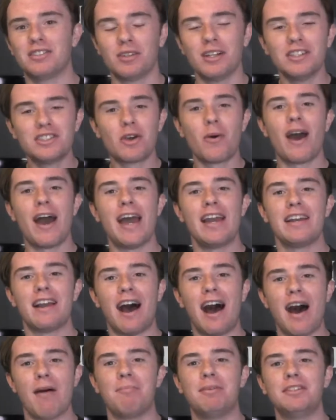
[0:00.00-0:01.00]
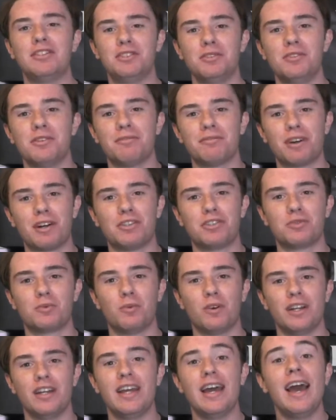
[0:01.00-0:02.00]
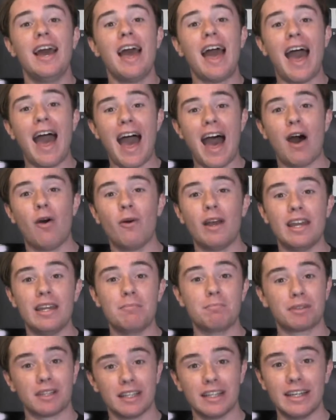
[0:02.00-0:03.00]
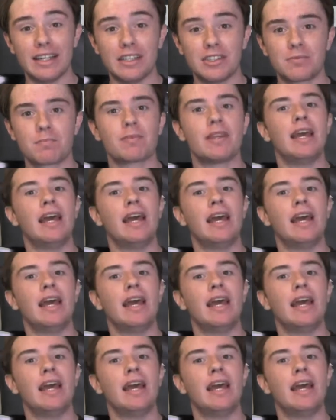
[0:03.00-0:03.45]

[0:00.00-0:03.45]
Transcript: So let's go ahead and hop into the first one, how it plays.